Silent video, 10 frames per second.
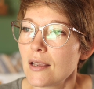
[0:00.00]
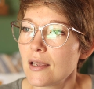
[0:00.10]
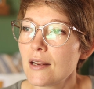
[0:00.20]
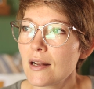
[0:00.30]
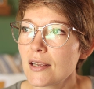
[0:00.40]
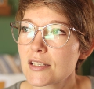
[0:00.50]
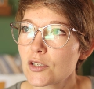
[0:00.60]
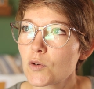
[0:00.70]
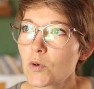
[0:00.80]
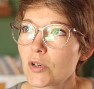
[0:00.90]
In an
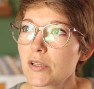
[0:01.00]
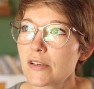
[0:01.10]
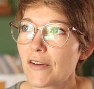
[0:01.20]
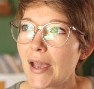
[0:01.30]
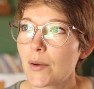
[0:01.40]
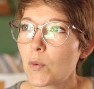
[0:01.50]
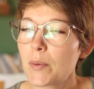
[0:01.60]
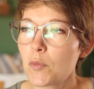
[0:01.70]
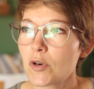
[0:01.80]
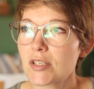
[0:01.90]
ideal world, if I had
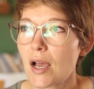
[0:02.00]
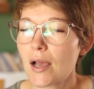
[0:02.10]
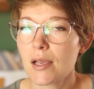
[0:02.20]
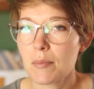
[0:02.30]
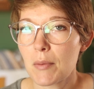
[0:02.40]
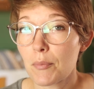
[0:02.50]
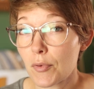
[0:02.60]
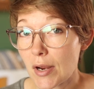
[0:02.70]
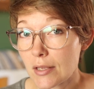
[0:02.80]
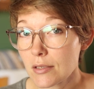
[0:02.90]
way more time and
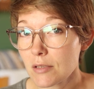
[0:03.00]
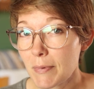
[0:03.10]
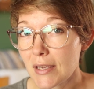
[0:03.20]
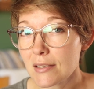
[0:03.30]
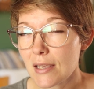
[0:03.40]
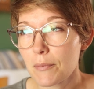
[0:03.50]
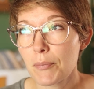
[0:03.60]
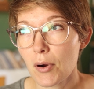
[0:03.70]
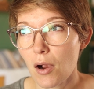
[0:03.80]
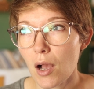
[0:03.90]
brain space, I
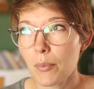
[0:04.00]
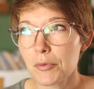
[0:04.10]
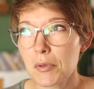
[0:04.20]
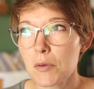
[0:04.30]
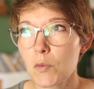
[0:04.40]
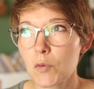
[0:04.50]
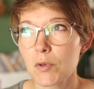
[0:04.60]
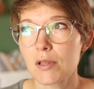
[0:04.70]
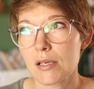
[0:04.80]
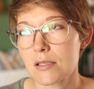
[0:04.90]
probably would
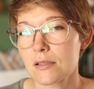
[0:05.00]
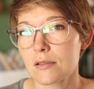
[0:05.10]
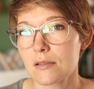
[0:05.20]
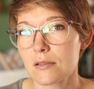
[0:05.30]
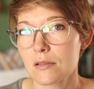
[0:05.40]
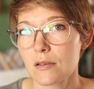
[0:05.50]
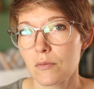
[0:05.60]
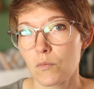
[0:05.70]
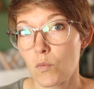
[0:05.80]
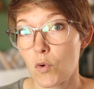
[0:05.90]
release
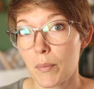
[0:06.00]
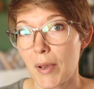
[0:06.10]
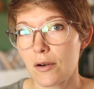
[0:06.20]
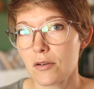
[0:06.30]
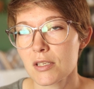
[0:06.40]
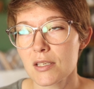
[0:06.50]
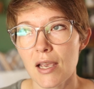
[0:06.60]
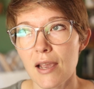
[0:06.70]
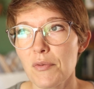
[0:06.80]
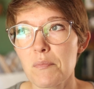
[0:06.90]
more patterns, because
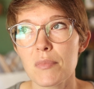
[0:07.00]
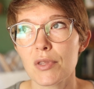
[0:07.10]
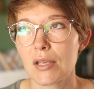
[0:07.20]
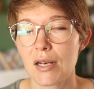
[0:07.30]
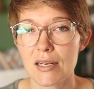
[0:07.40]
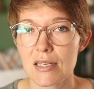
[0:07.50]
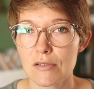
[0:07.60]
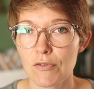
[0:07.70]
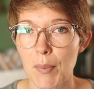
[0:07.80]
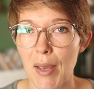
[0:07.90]
I have a million
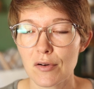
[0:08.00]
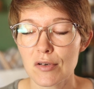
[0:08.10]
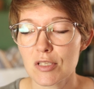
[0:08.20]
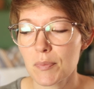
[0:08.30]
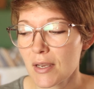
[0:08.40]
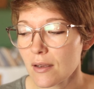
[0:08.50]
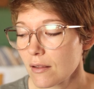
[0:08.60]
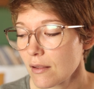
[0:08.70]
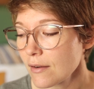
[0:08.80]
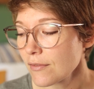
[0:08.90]
ideas for patterns, but
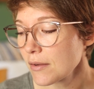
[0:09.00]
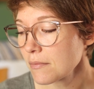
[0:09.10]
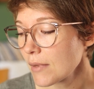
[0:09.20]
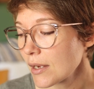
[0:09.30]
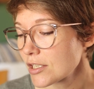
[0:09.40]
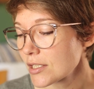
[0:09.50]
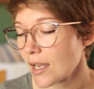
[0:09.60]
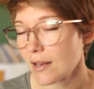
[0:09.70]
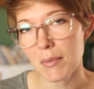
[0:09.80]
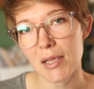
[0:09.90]
a lot of them I just
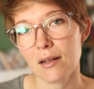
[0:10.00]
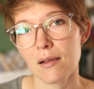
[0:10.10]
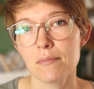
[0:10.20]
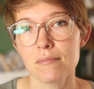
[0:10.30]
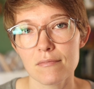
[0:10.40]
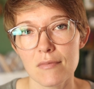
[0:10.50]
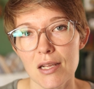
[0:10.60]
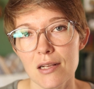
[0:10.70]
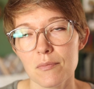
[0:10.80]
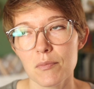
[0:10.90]
kind of make it up
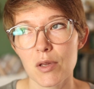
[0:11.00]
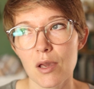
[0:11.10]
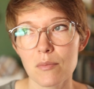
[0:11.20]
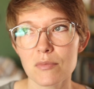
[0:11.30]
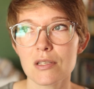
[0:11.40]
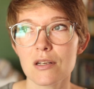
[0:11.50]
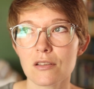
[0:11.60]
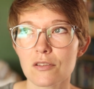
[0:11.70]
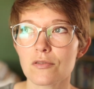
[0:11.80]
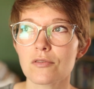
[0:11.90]
and it becomes an
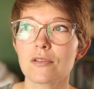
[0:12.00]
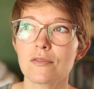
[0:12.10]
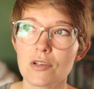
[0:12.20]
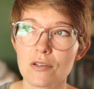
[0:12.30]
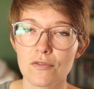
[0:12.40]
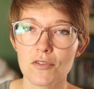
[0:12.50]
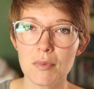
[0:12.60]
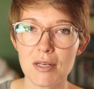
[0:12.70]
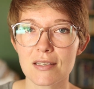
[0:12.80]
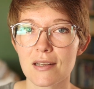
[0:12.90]
exclusive just for
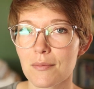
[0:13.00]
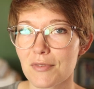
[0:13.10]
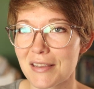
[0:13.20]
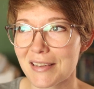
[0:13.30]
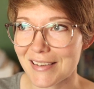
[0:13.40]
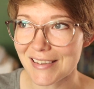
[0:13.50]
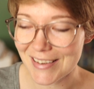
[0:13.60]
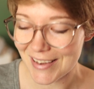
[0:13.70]
me type thing.